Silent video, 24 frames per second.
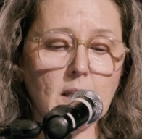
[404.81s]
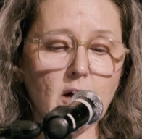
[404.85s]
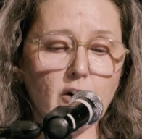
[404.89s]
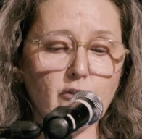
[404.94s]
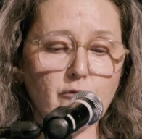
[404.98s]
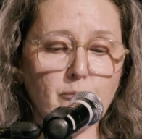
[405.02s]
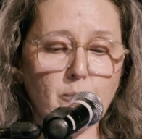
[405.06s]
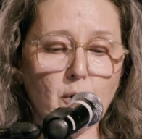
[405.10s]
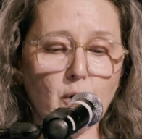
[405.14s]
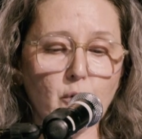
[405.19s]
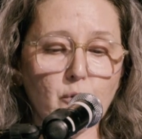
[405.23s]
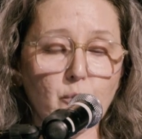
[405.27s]

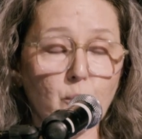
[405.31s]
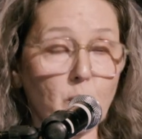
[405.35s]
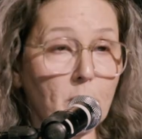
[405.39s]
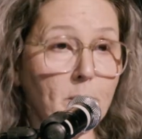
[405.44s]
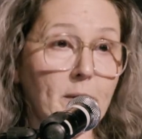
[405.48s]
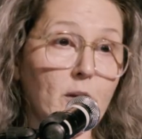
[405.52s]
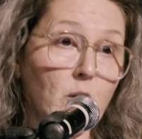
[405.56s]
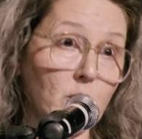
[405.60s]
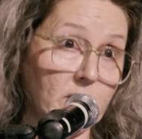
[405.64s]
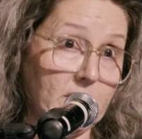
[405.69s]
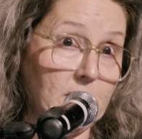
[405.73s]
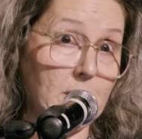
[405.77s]
of both
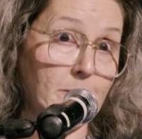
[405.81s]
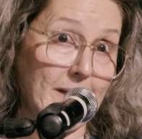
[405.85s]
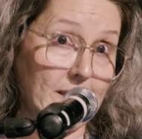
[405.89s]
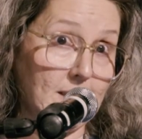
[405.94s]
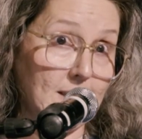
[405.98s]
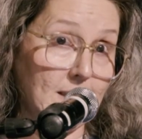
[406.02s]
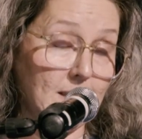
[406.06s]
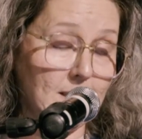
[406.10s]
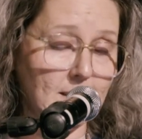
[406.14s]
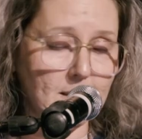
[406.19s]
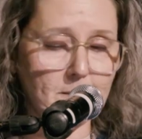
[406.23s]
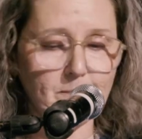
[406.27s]
women-only
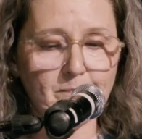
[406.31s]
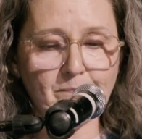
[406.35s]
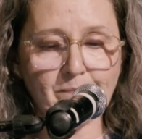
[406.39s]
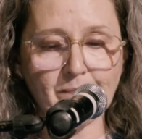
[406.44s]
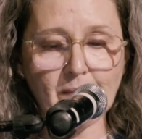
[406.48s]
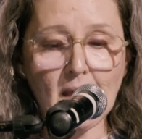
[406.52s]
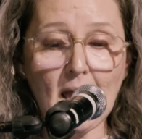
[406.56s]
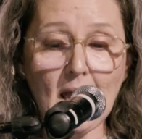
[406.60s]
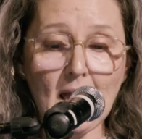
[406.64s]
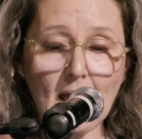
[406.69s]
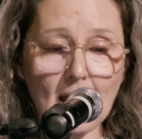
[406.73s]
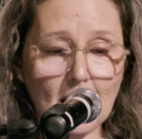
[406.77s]
spaces
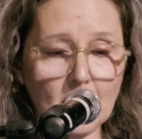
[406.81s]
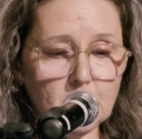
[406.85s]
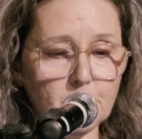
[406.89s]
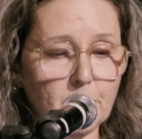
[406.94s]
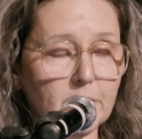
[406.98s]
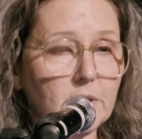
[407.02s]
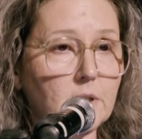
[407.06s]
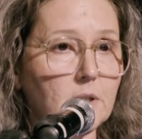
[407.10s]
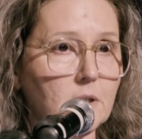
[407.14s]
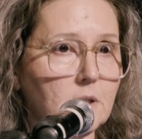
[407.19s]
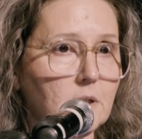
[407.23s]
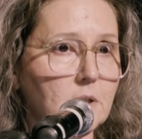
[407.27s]
and
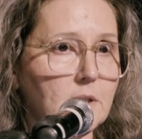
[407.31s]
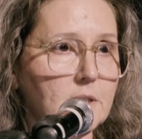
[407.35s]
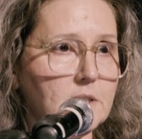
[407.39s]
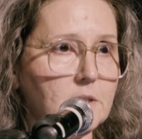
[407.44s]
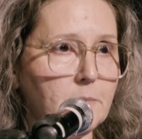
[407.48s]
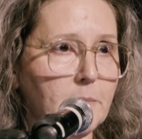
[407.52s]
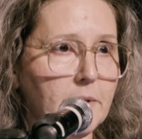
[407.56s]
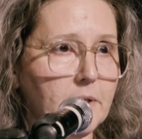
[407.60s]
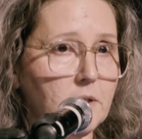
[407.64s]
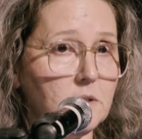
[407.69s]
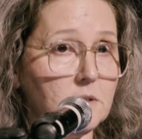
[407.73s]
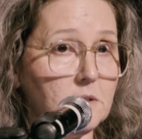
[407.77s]
political
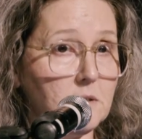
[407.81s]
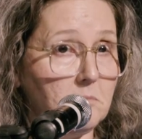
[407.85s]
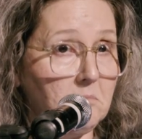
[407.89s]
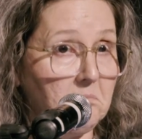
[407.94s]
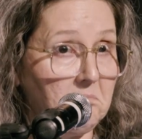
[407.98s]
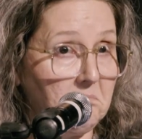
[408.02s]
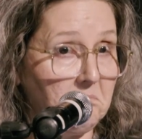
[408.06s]
lesbianism.